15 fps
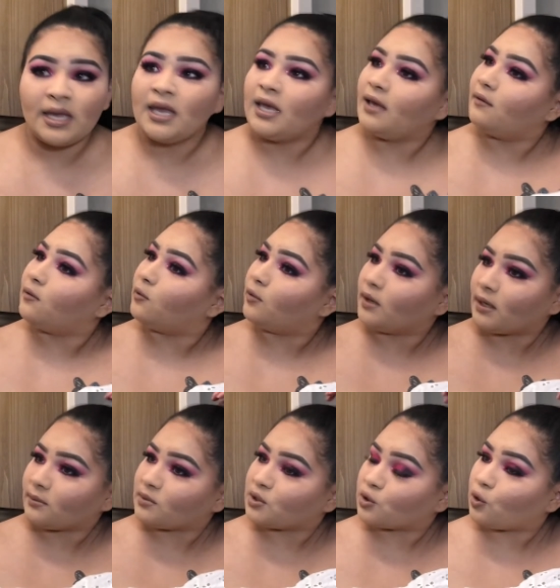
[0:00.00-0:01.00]
Even when
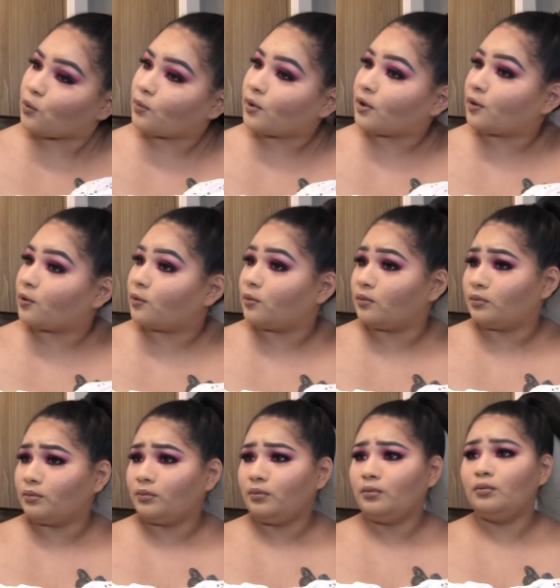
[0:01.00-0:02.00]
I'm sober,
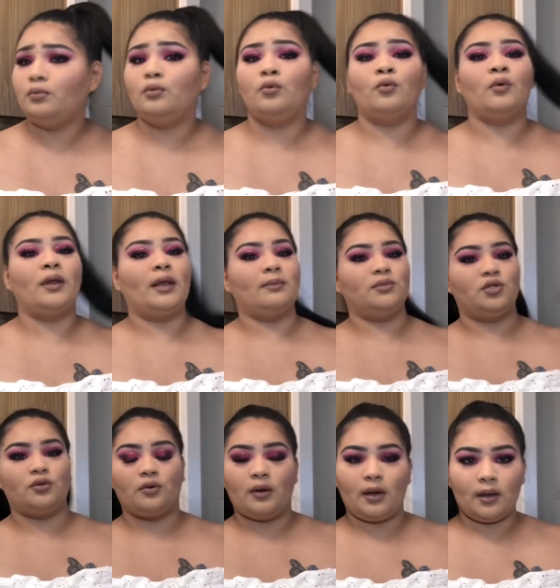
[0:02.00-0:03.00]
when I'm
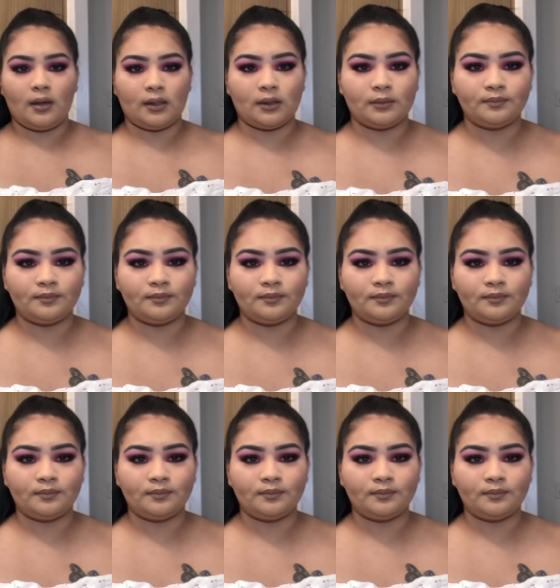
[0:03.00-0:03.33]
drunk,